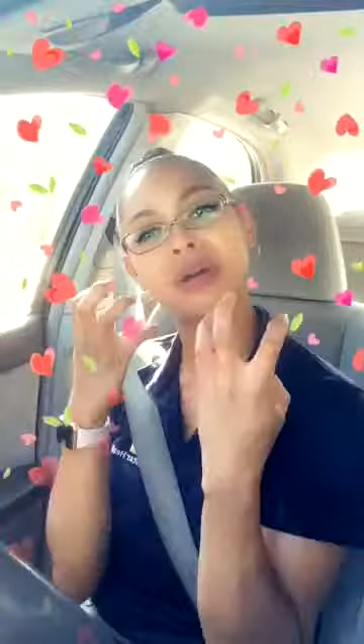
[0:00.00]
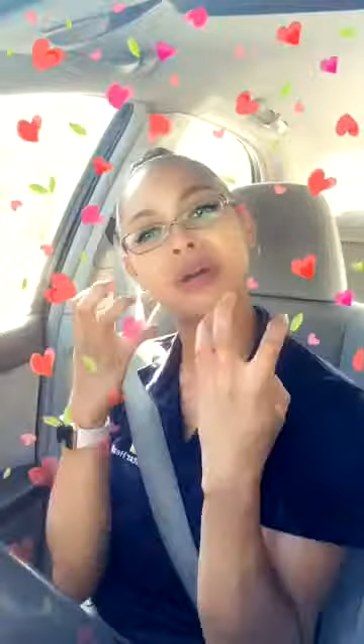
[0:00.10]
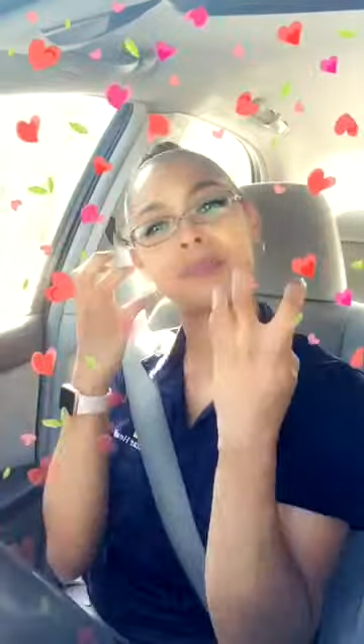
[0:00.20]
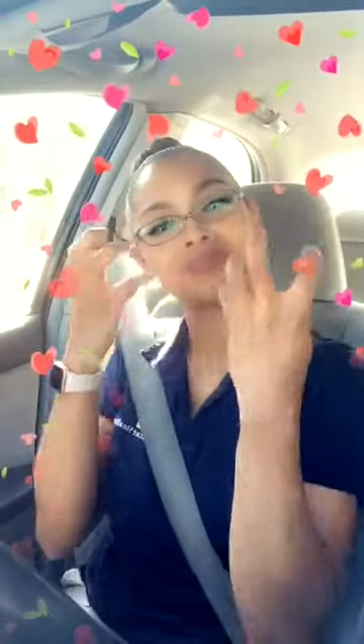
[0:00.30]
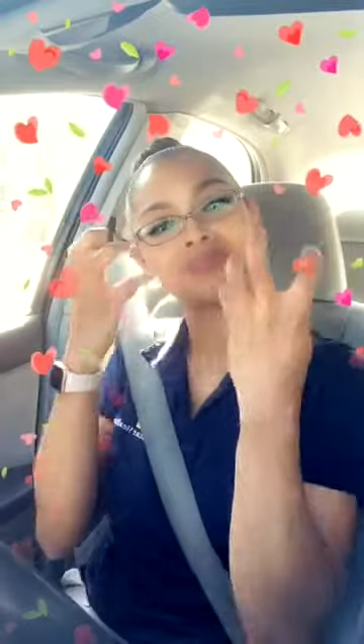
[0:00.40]

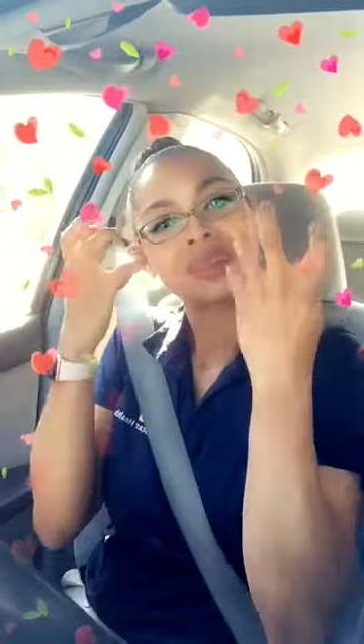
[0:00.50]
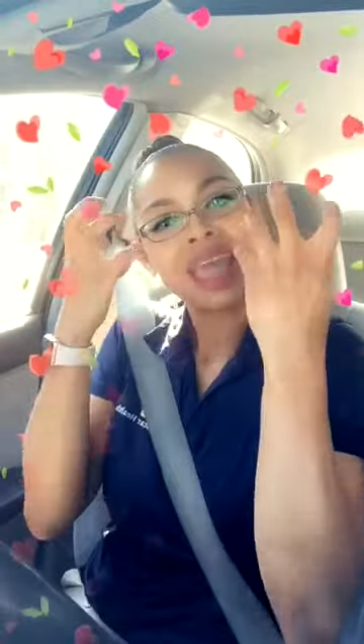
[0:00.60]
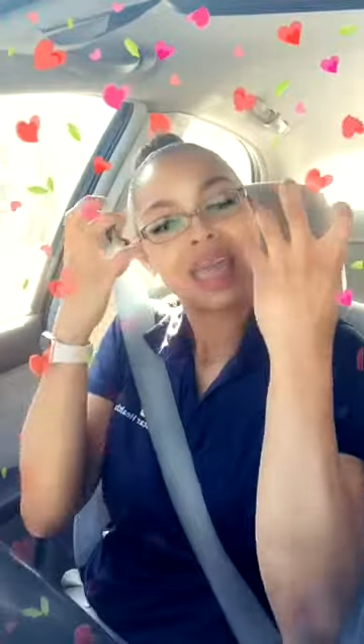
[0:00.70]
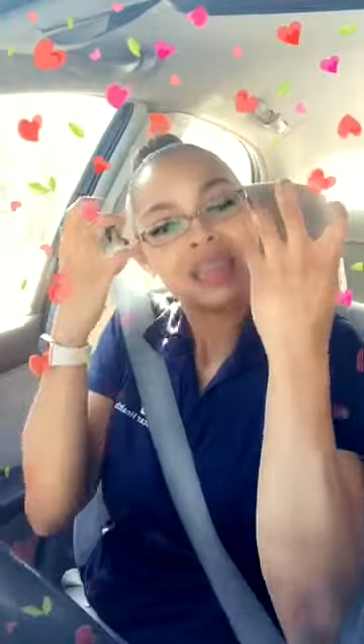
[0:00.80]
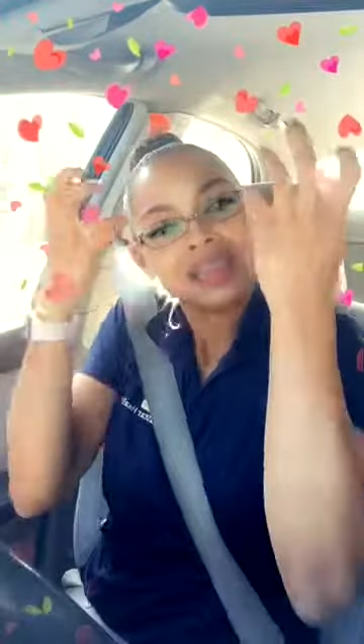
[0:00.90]
up?
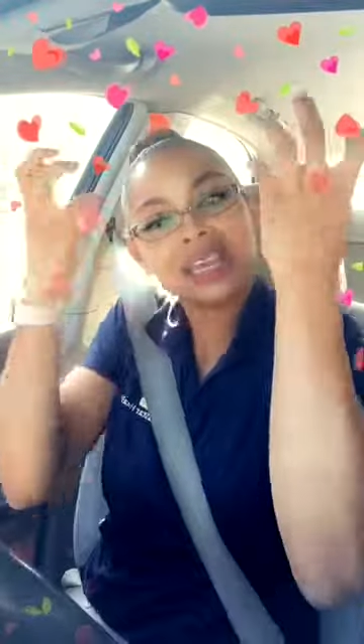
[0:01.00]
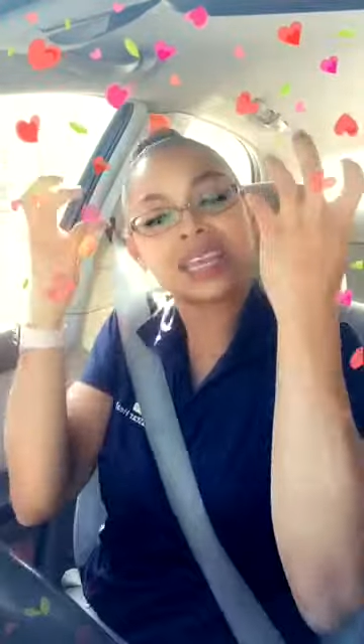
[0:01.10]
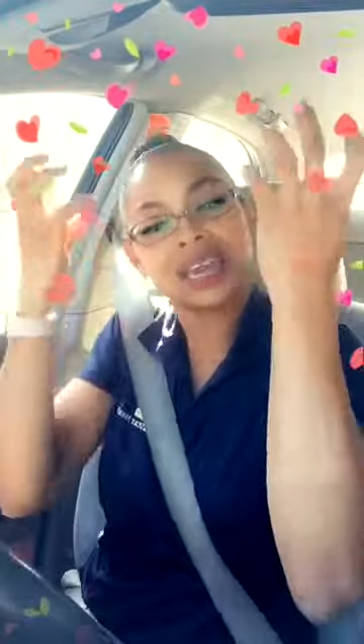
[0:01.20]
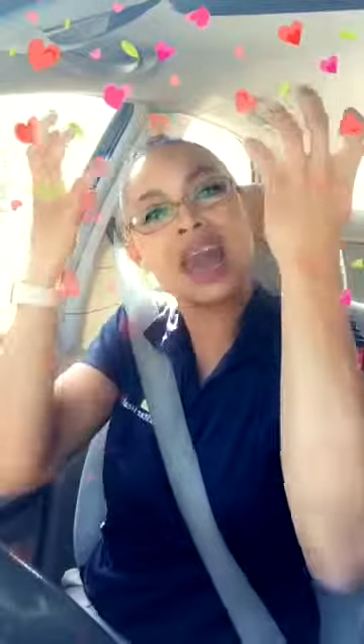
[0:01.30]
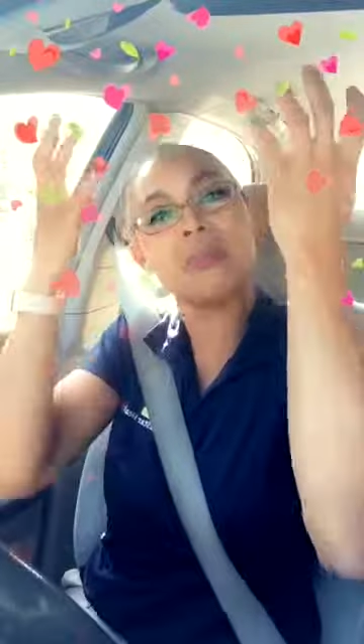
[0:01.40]
Did
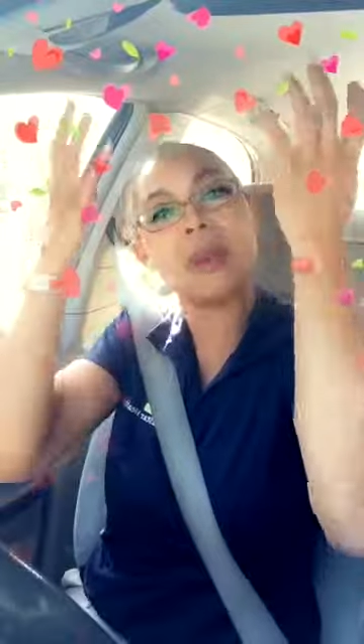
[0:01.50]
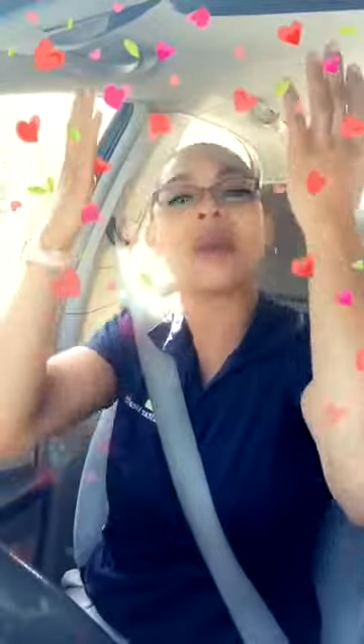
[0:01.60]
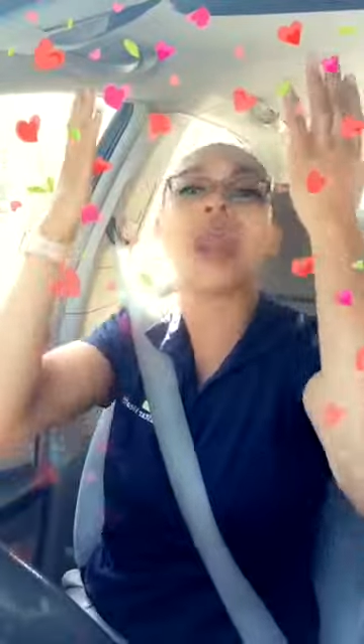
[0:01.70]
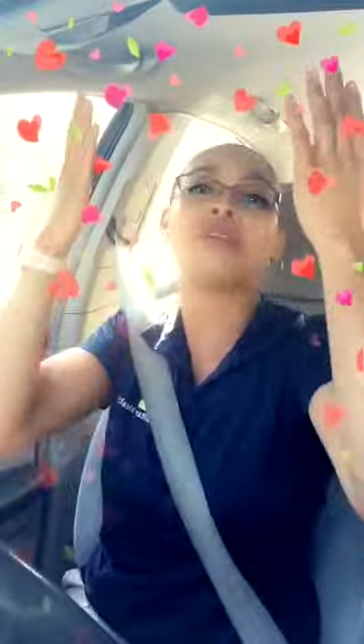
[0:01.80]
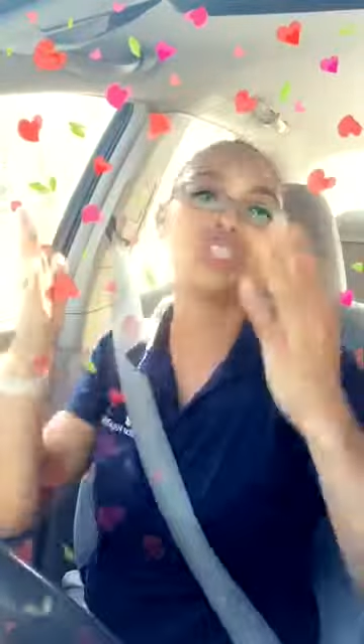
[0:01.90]
it come up
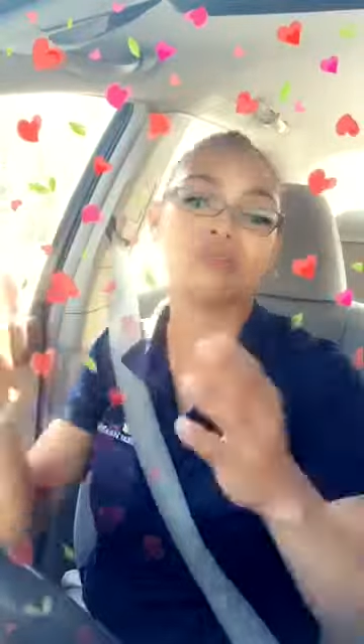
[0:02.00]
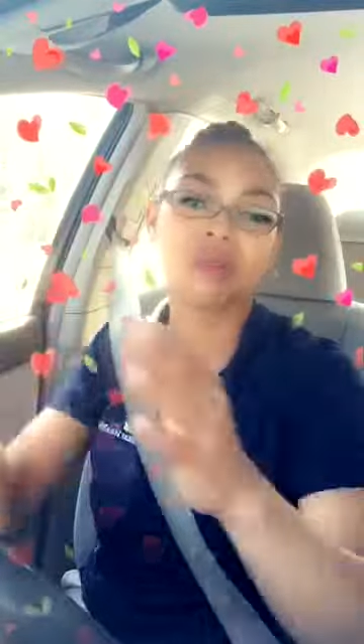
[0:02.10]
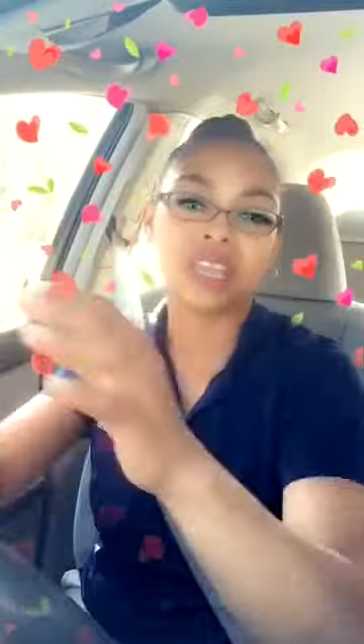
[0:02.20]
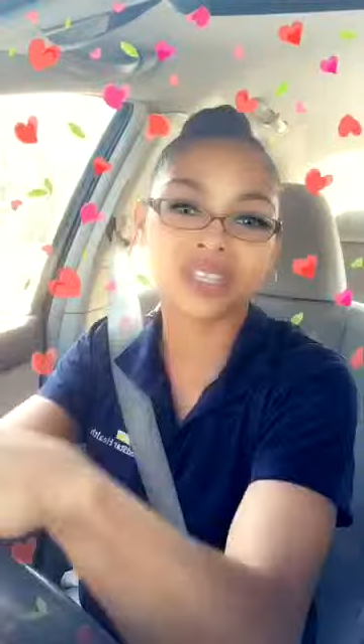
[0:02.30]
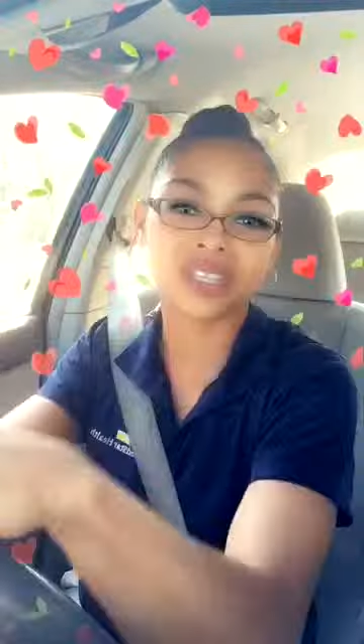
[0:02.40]
out you,
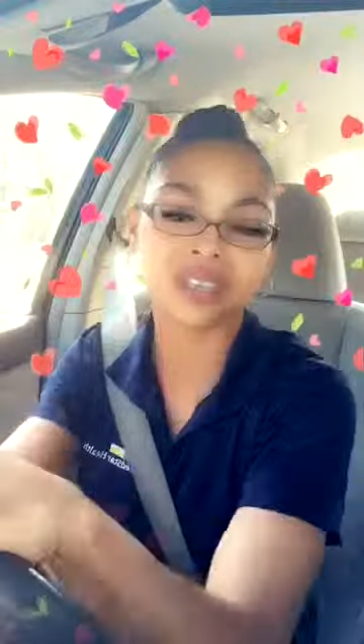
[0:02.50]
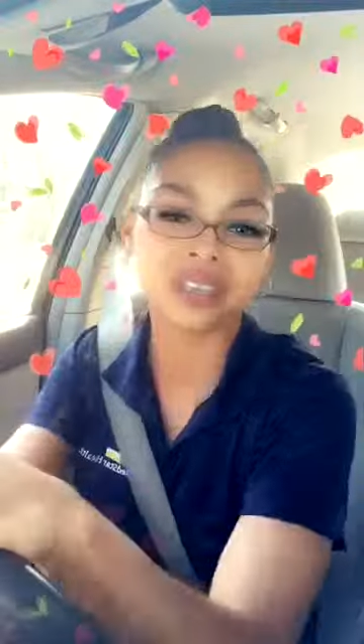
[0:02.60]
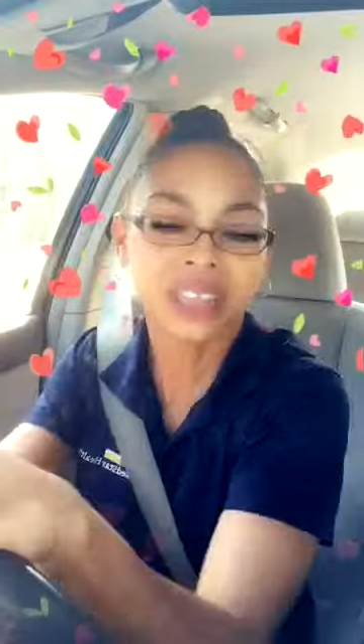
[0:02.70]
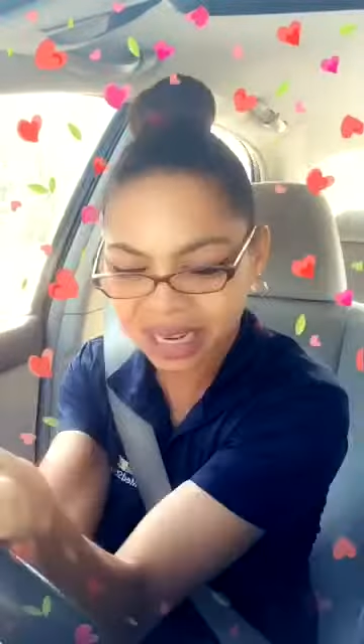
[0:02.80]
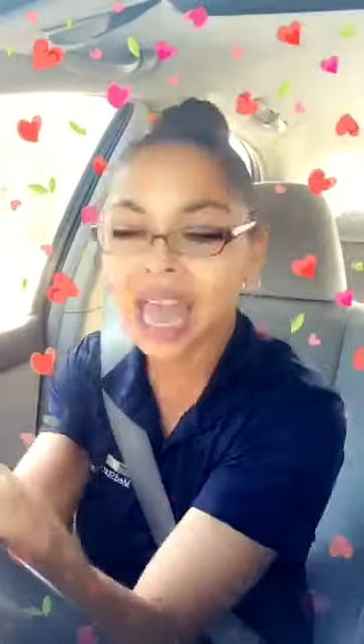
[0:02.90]
bitch?
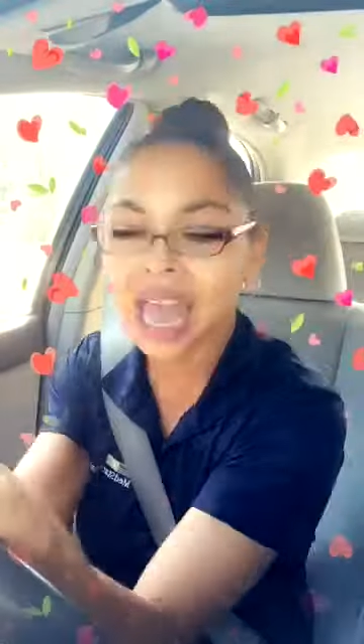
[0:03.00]
Did it come